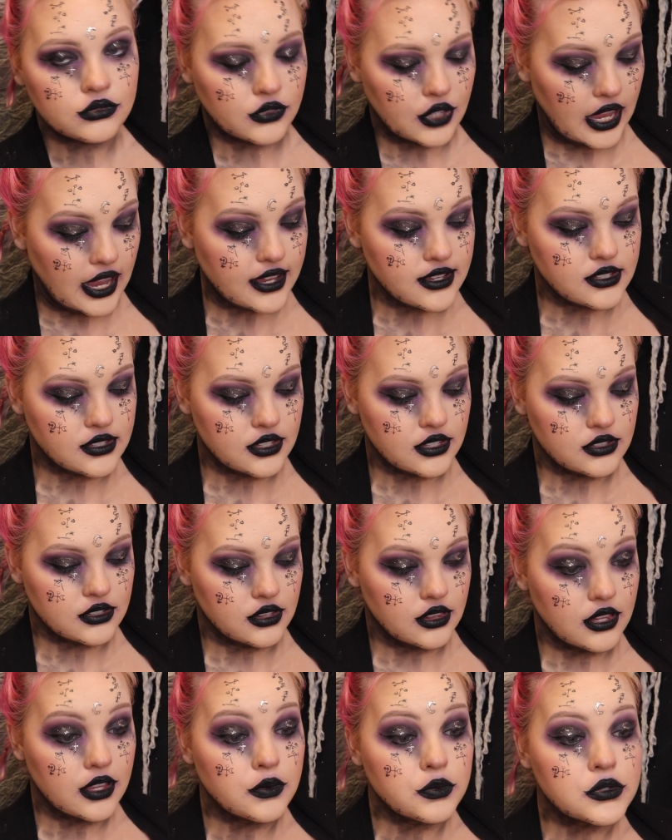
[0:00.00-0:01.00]
Guys, these
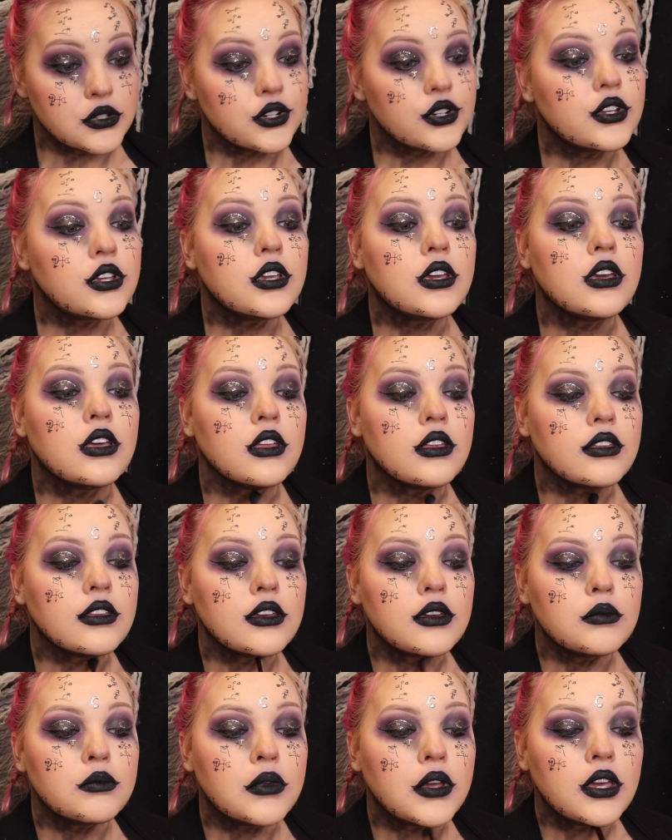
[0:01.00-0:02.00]
lips are
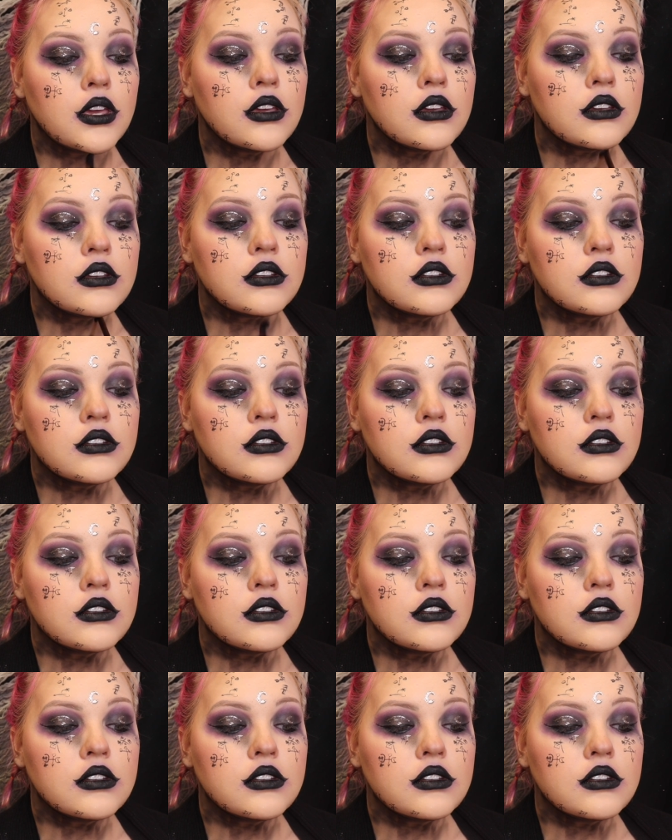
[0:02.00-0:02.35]
killing me.